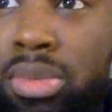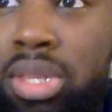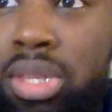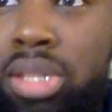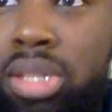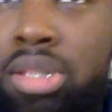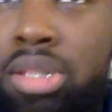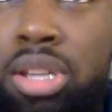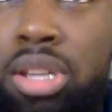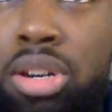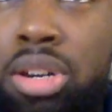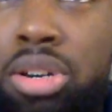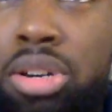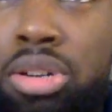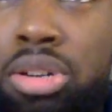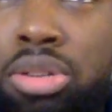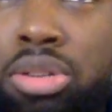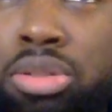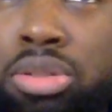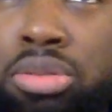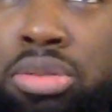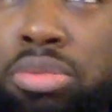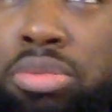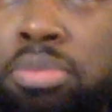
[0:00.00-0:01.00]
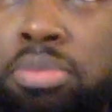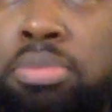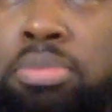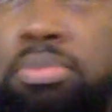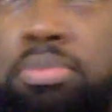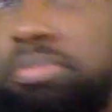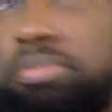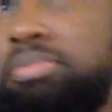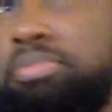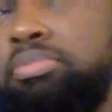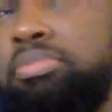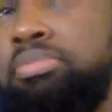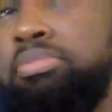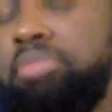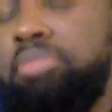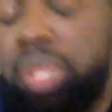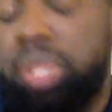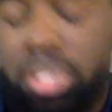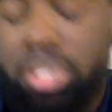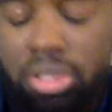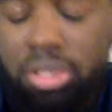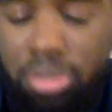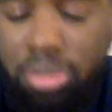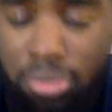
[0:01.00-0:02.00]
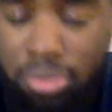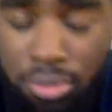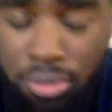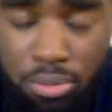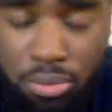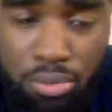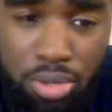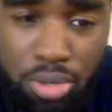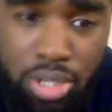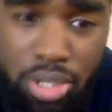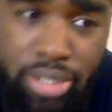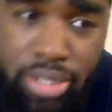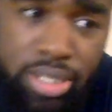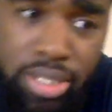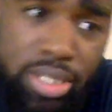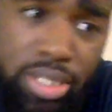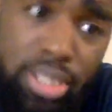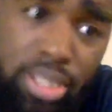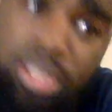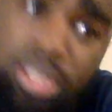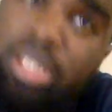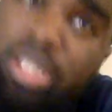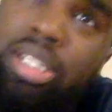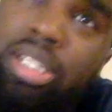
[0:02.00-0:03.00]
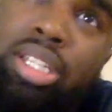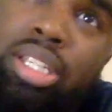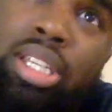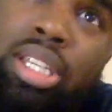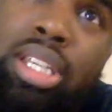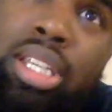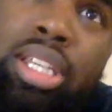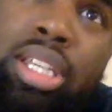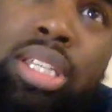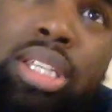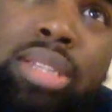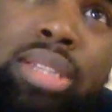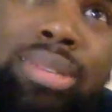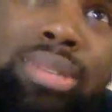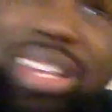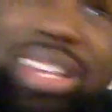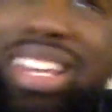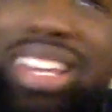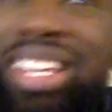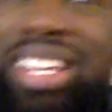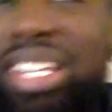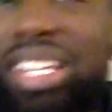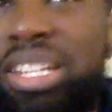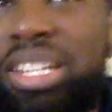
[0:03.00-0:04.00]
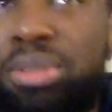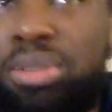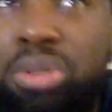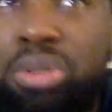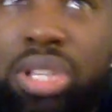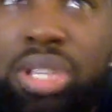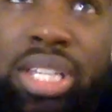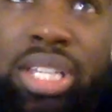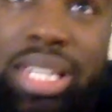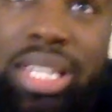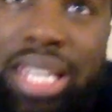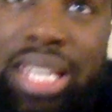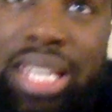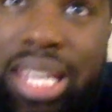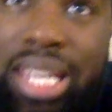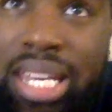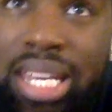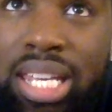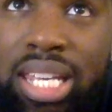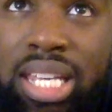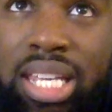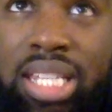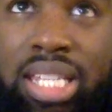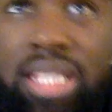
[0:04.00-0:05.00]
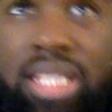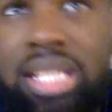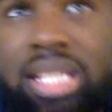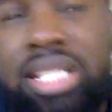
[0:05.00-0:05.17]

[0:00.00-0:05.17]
So listen to it once and didn't really get it.